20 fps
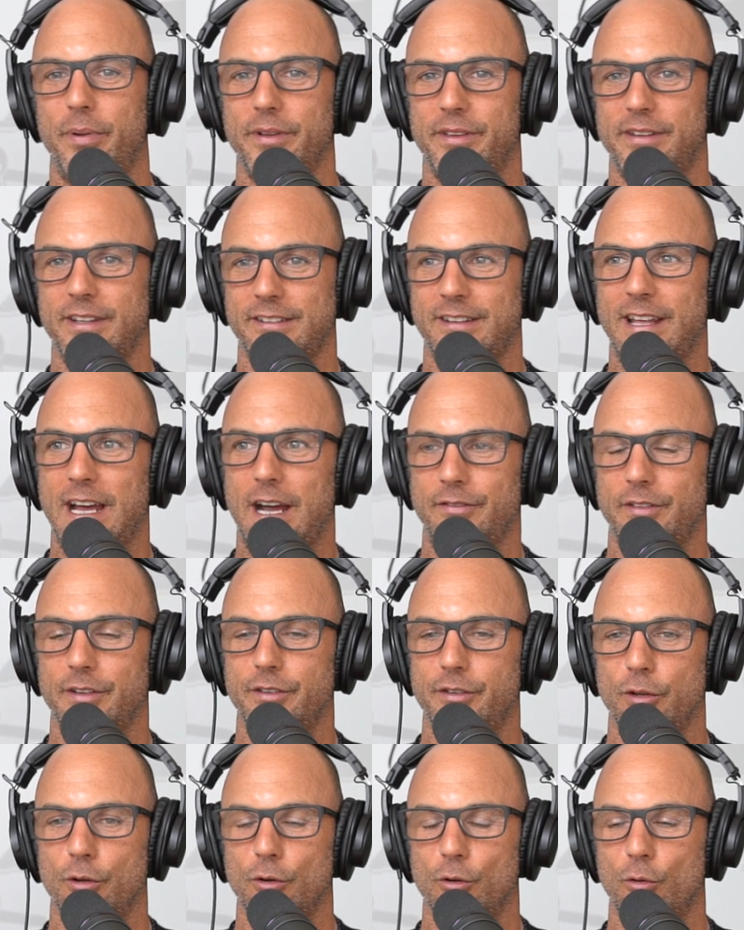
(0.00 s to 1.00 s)
but does it have to
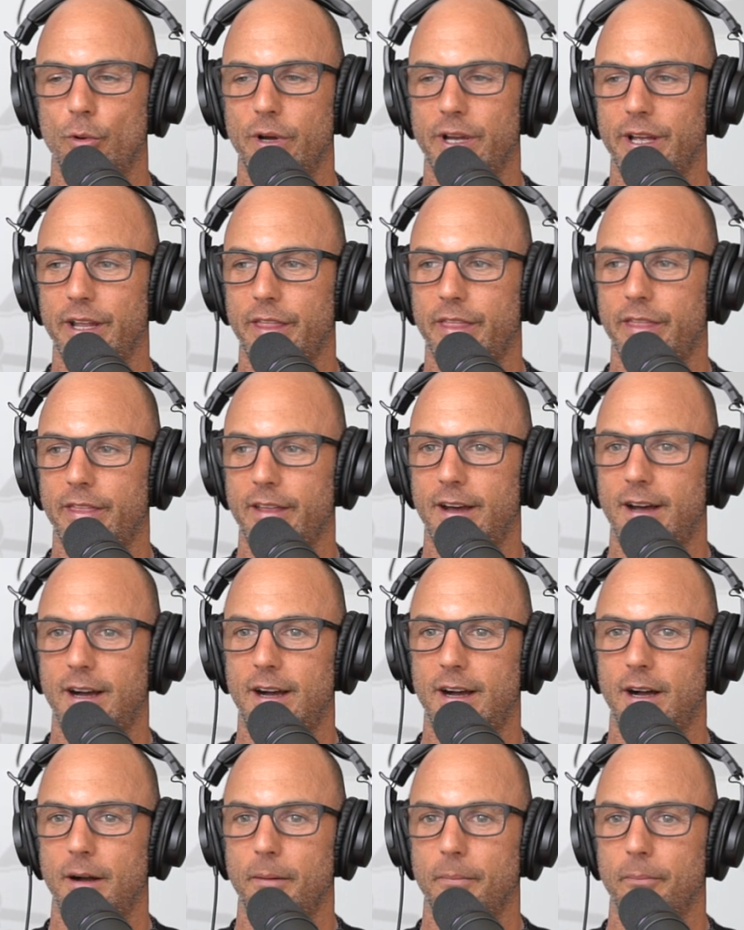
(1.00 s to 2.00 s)
do with
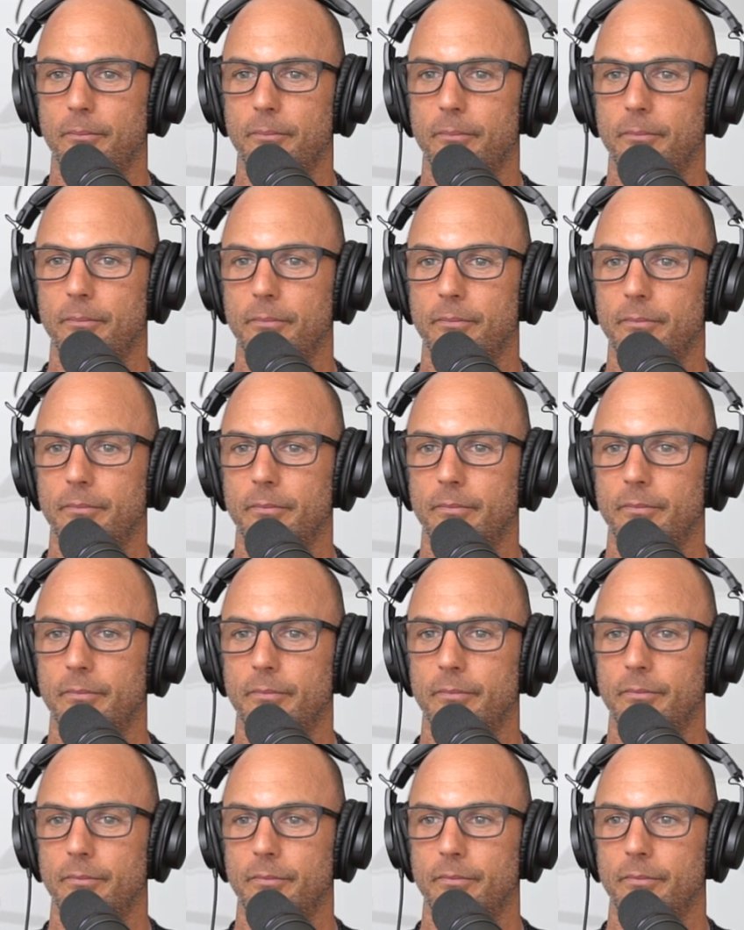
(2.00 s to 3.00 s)
um
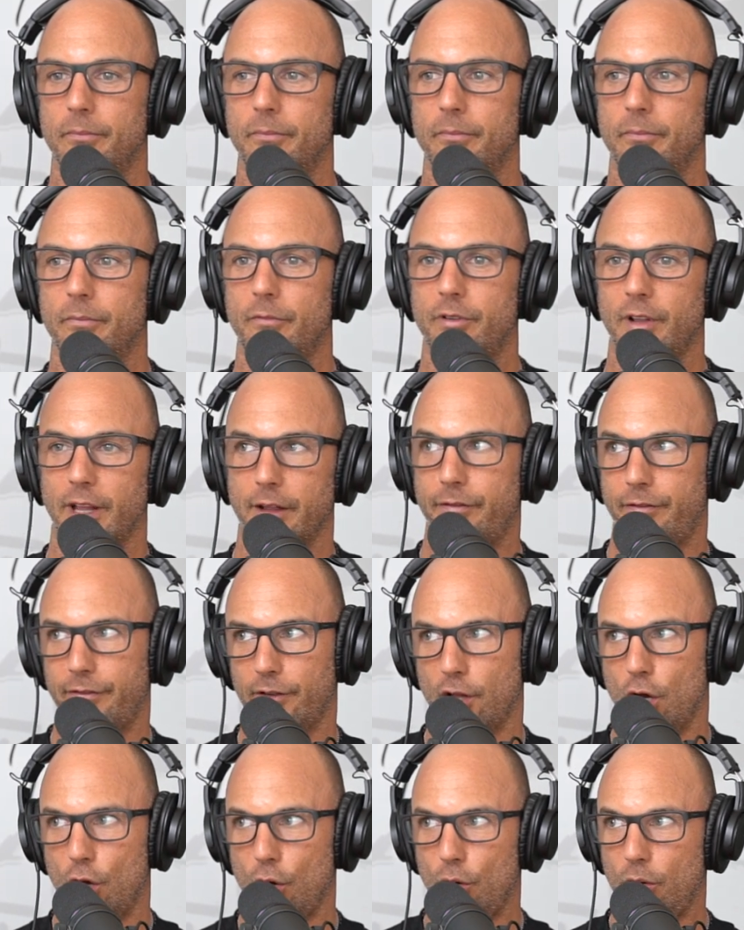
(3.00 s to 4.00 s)
like
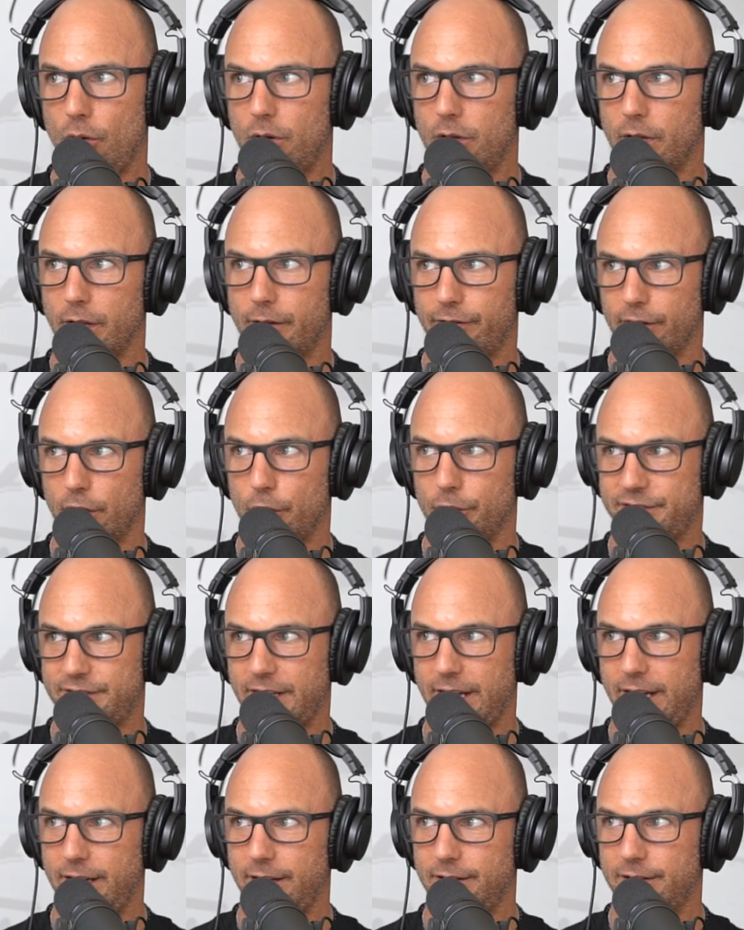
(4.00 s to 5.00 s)
flow like flow
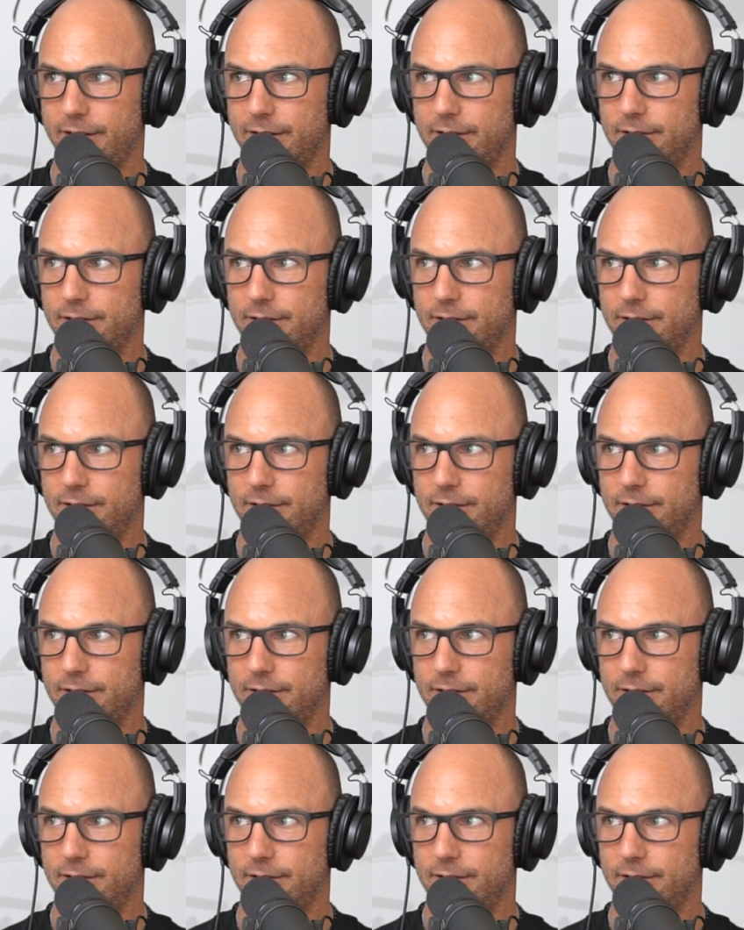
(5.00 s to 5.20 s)
state